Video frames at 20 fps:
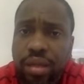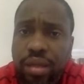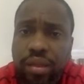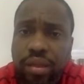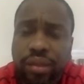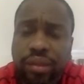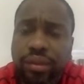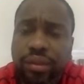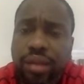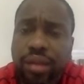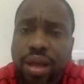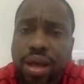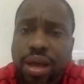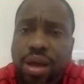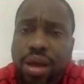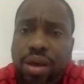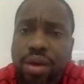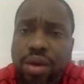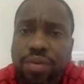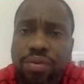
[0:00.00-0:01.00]
It's
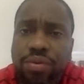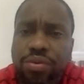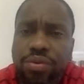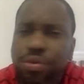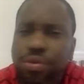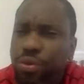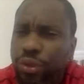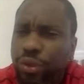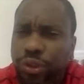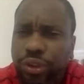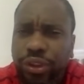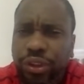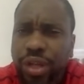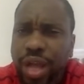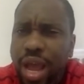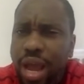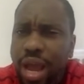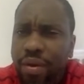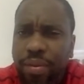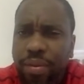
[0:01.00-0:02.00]
uh,
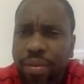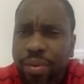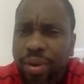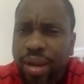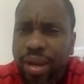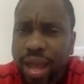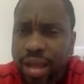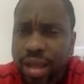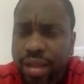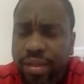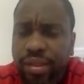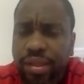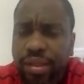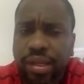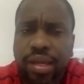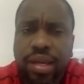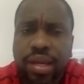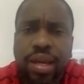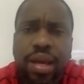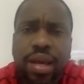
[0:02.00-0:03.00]
huge arable land.
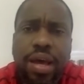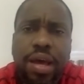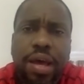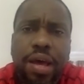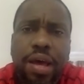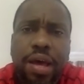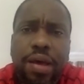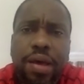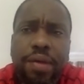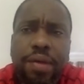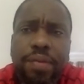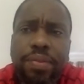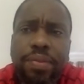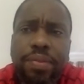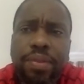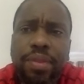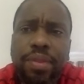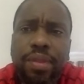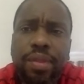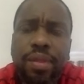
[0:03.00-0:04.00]
Um,
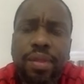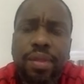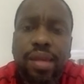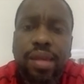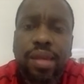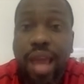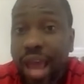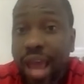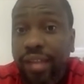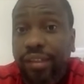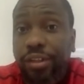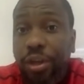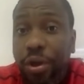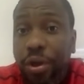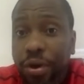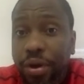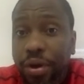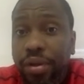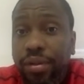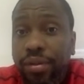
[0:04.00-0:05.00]
it has
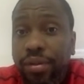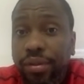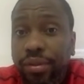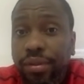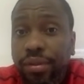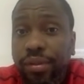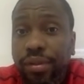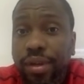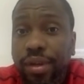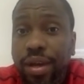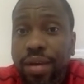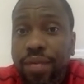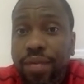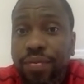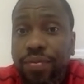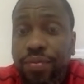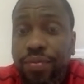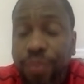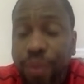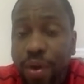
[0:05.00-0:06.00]
oil uh,
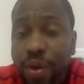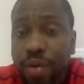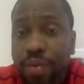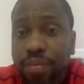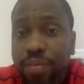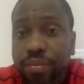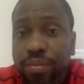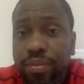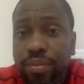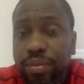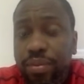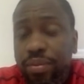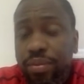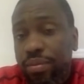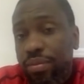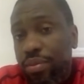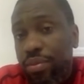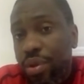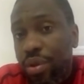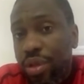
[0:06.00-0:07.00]
from,
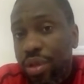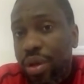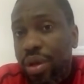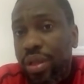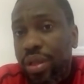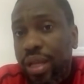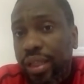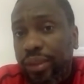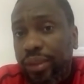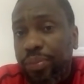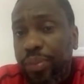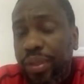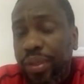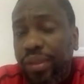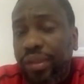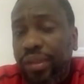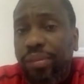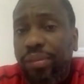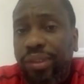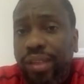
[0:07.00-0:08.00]
you know, there, there's
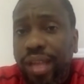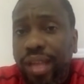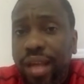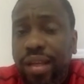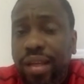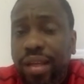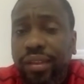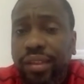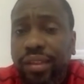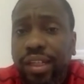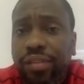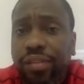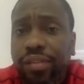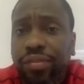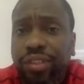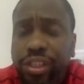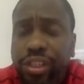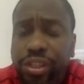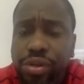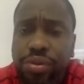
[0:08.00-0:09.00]
been some studies that have
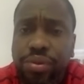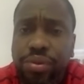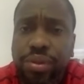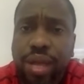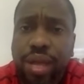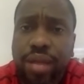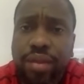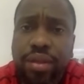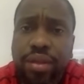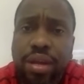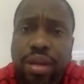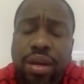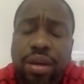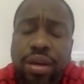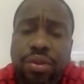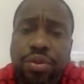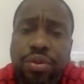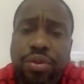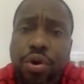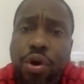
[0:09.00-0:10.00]
shown that
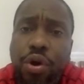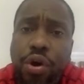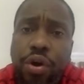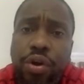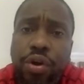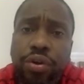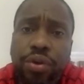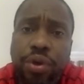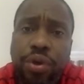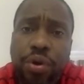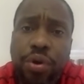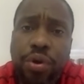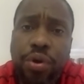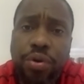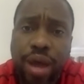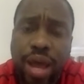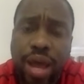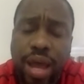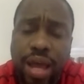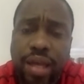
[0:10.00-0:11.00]
the oil
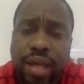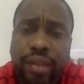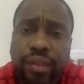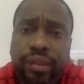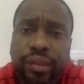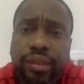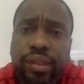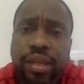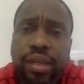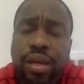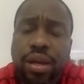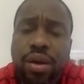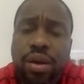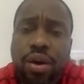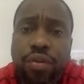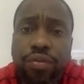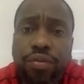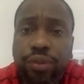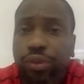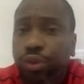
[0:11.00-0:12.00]
Congo has
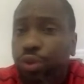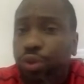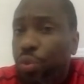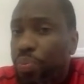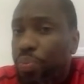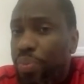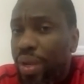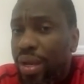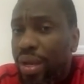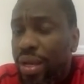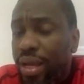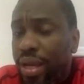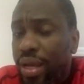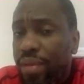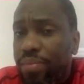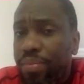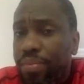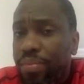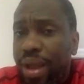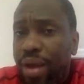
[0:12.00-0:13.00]
over two
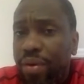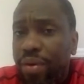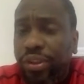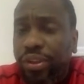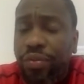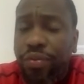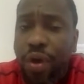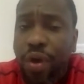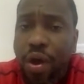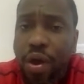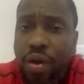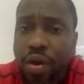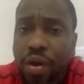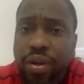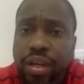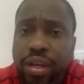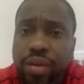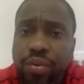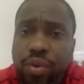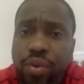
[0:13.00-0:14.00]
billion barrels of
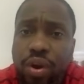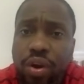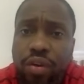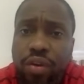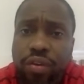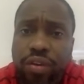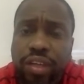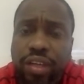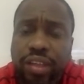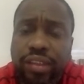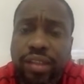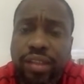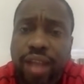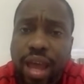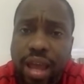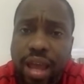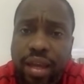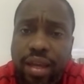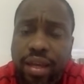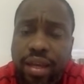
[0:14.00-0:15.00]
oil in one of its
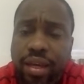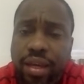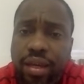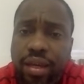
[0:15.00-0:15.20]
lake.